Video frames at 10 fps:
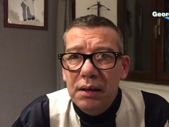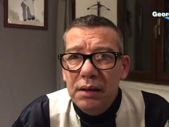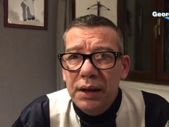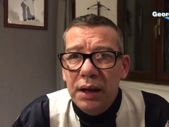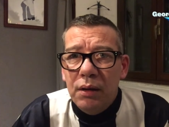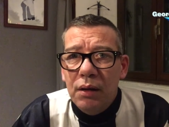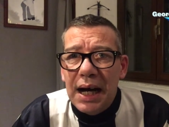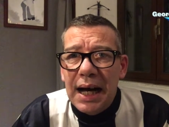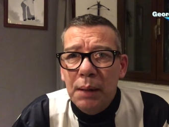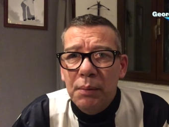You know,
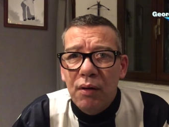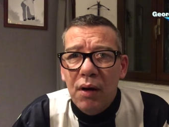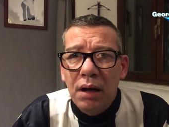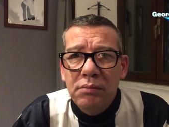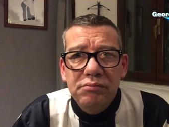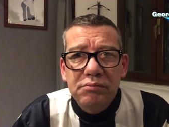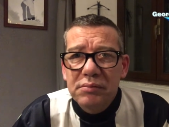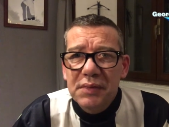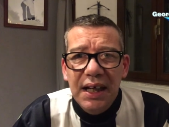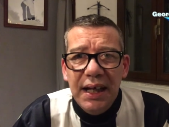Almiron,
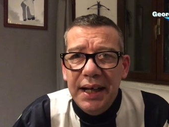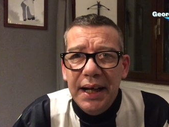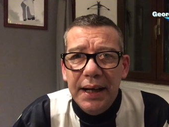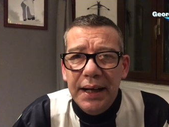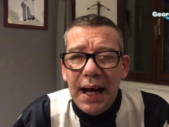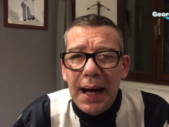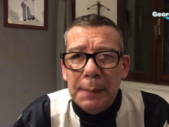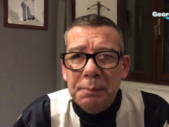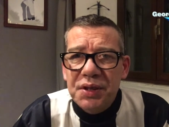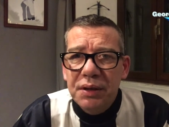he had an
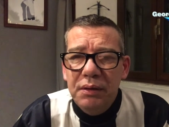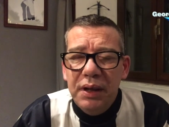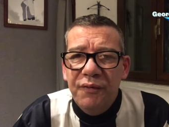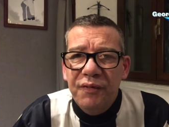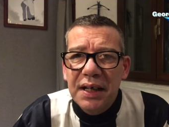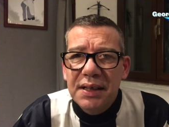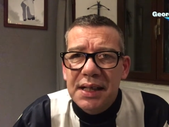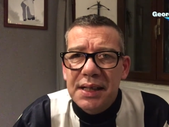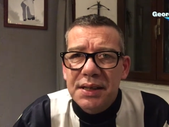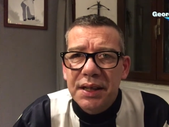absolutely
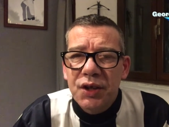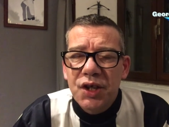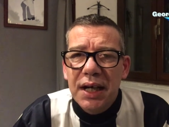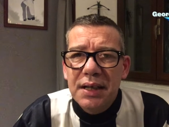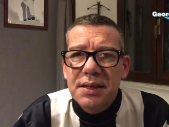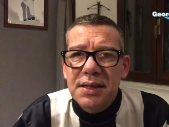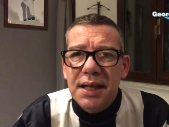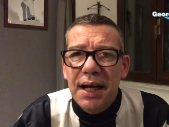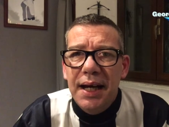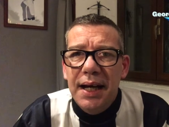fantastic chance
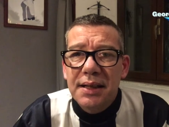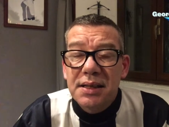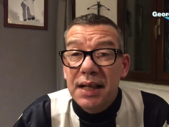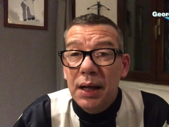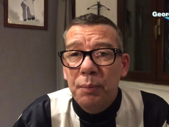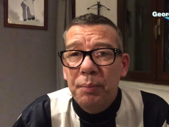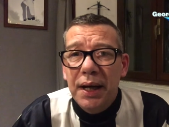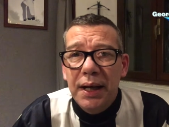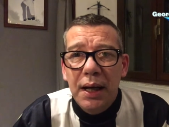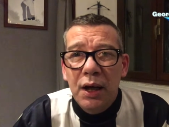set up
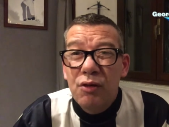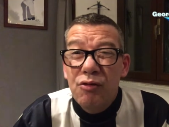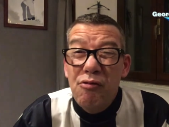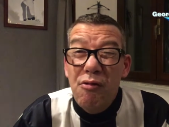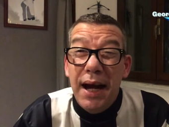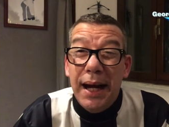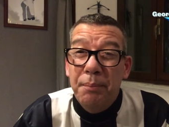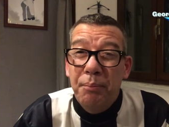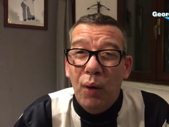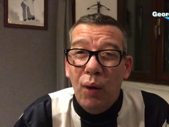by a
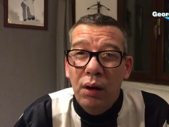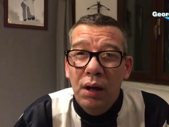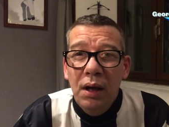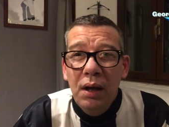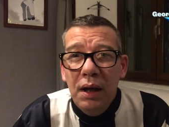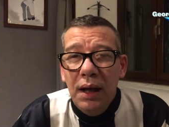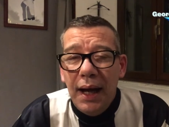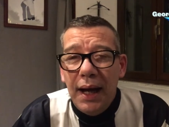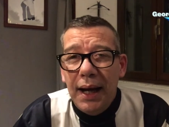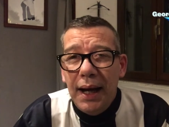great ball
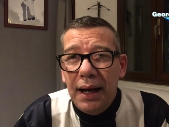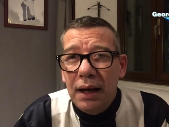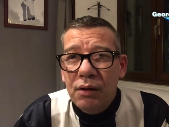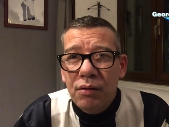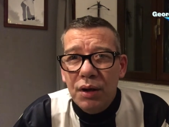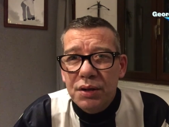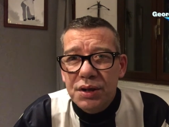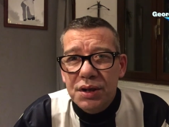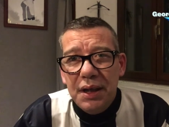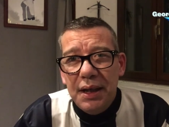across